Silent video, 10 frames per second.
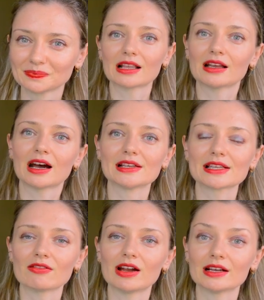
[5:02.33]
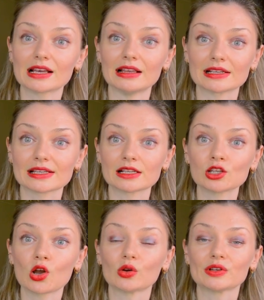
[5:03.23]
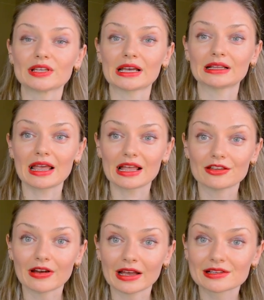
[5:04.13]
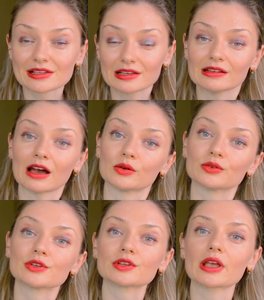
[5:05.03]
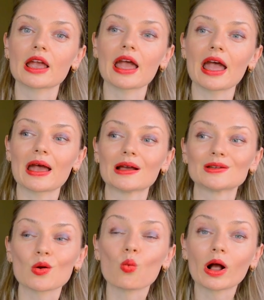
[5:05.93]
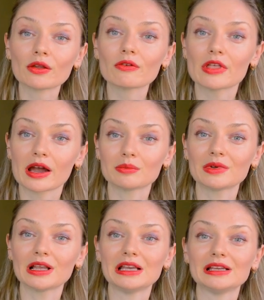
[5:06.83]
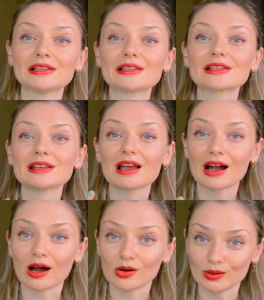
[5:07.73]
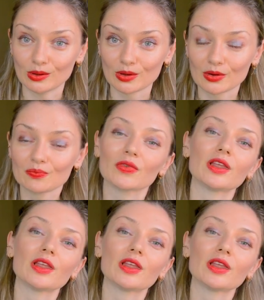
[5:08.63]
And guys, I've got a lesson on 10 advanced nouns, and one of them is outlook.